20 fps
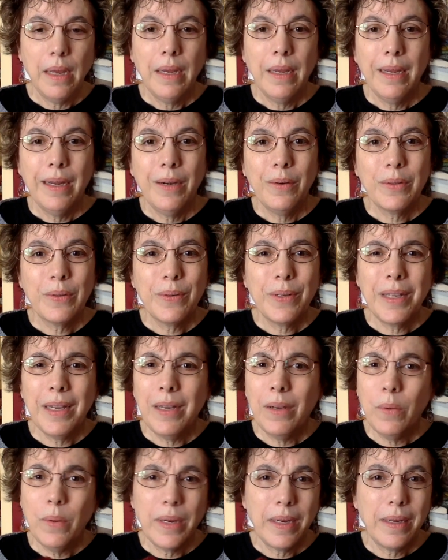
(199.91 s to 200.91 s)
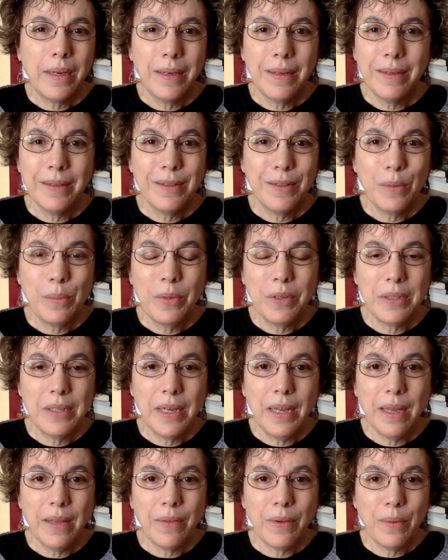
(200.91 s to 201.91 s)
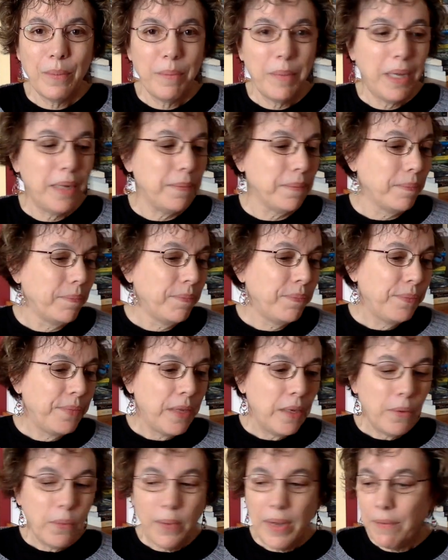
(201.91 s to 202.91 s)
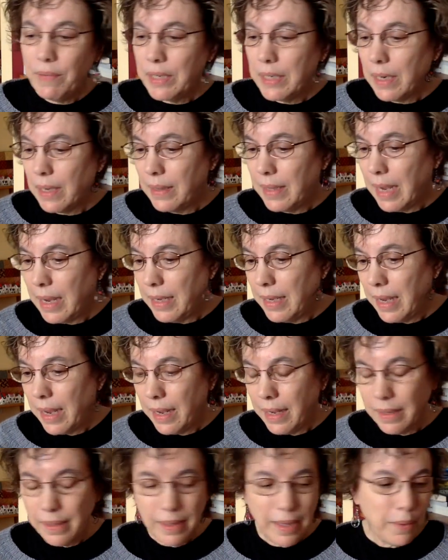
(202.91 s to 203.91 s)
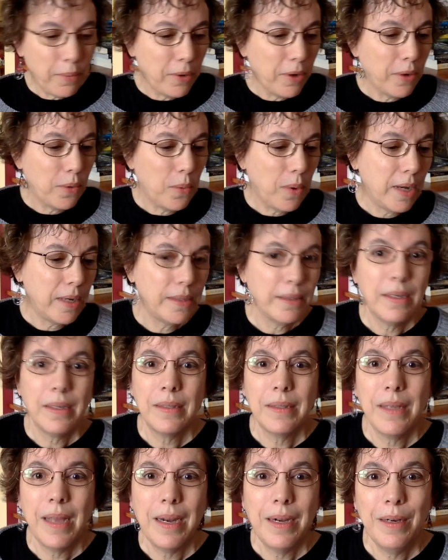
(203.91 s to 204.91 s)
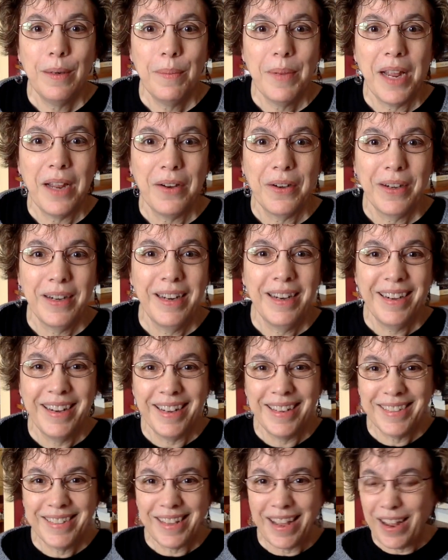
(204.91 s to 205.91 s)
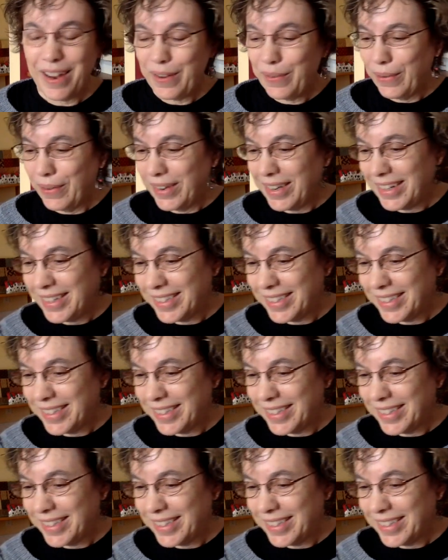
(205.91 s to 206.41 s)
And it was really quick to put together, but we haven't done that yet. They weren't quite as excited about it as I was.